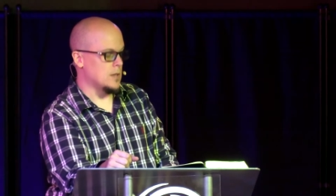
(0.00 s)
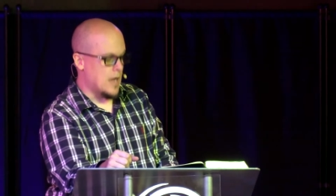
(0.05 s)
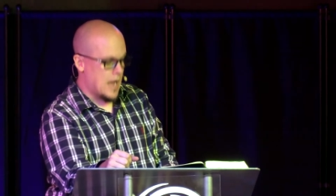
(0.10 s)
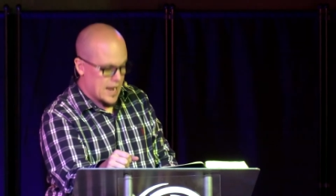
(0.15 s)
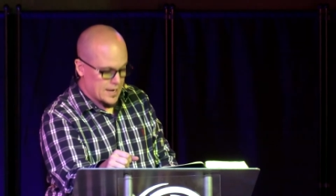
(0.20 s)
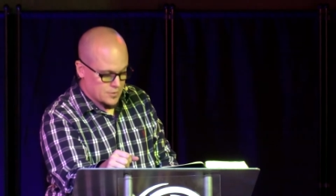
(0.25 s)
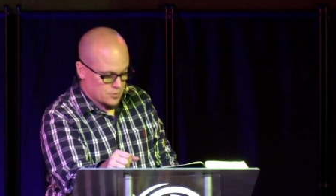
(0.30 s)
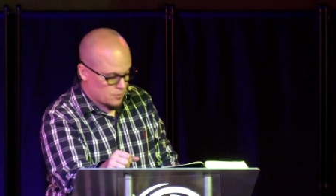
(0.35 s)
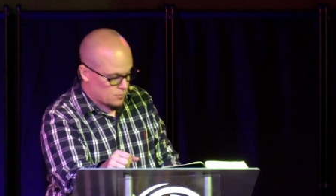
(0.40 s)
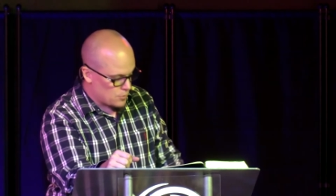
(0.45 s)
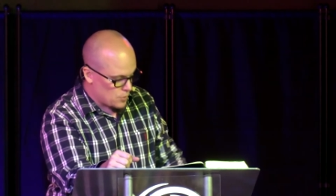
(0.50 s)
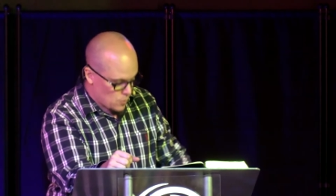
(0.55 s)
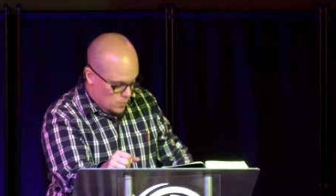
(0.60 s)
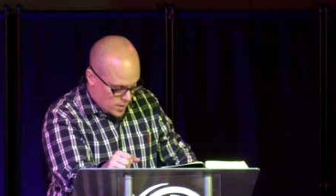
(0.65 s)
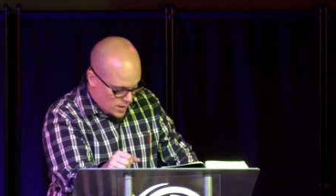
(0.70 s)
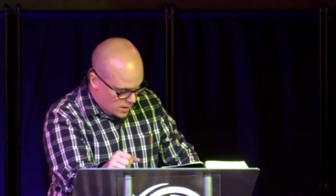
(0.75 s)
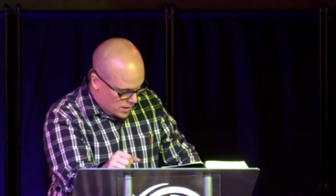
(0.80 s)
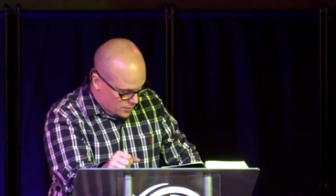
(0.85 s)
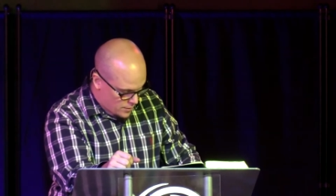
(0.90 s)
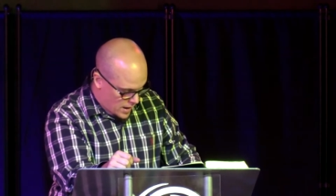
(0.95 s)
I don't know
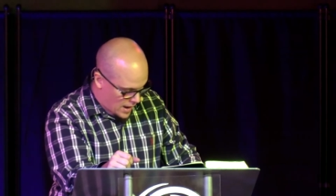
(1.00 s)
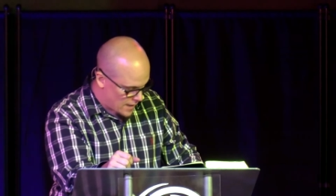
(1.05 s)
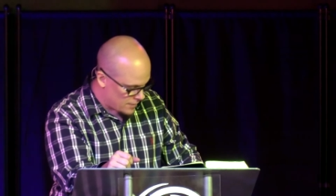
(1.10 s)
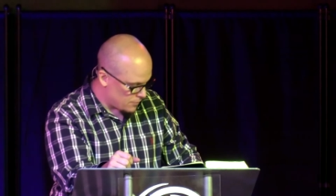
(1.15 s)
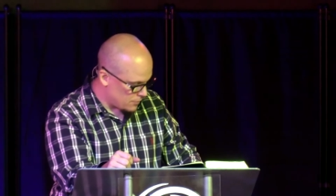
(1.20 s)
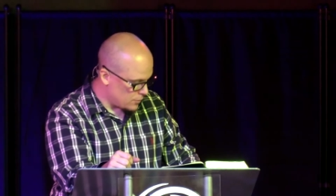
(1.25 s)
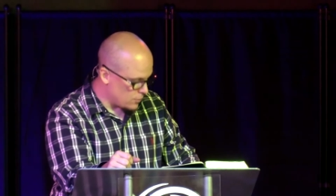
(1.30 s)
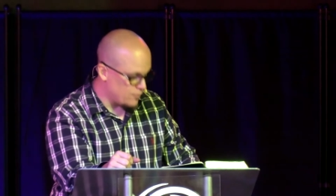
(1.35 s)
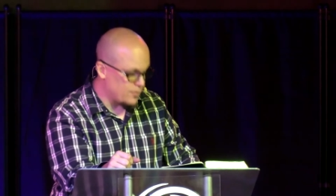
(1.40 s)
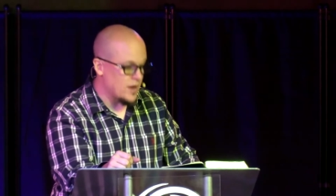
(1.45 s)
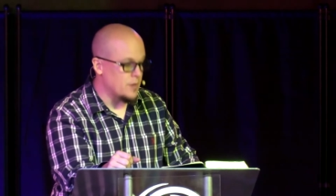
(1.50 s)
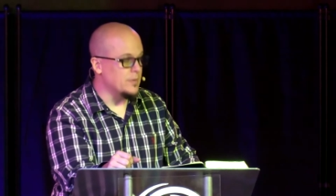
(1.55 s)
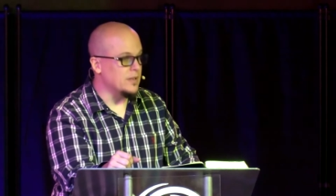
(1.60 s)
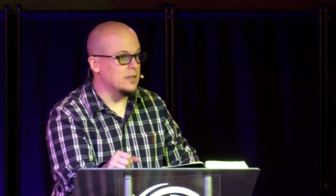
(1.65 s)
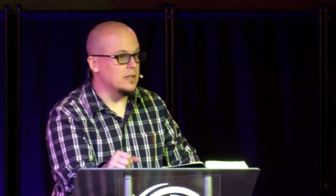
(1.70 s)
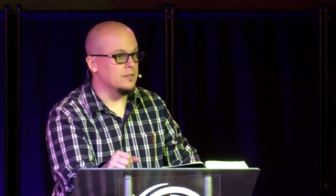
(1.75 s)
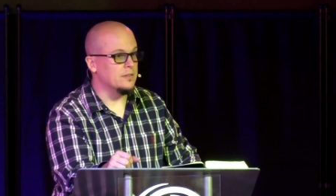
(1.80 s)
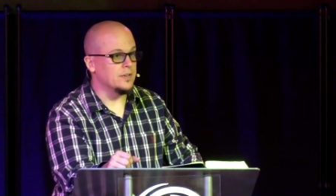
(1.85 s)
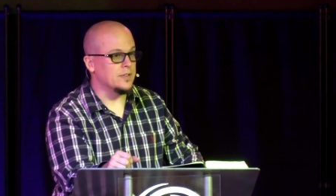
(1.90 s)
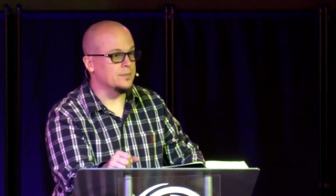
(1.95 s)
where I don't know if I'd be
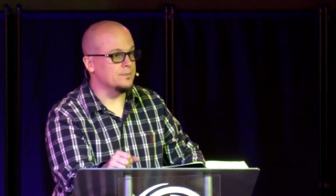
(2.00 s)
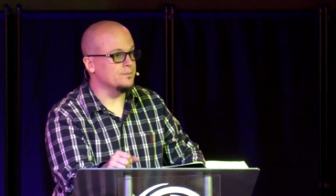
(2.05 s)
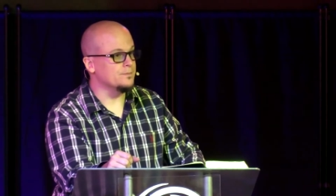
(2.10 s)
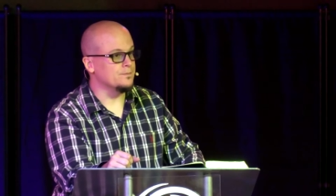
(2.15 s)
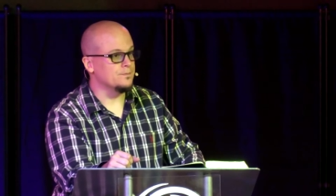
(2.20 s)
living.